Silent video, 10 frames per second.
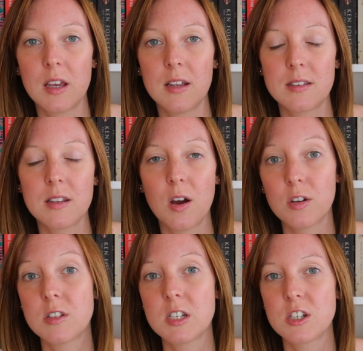this
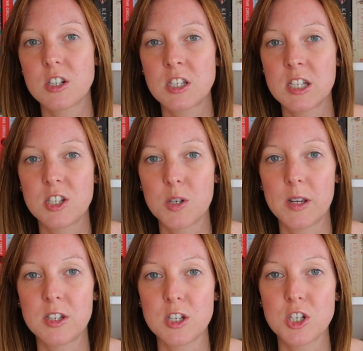hostage
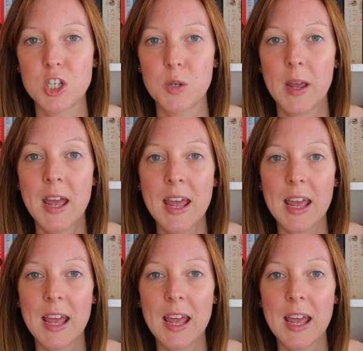situation to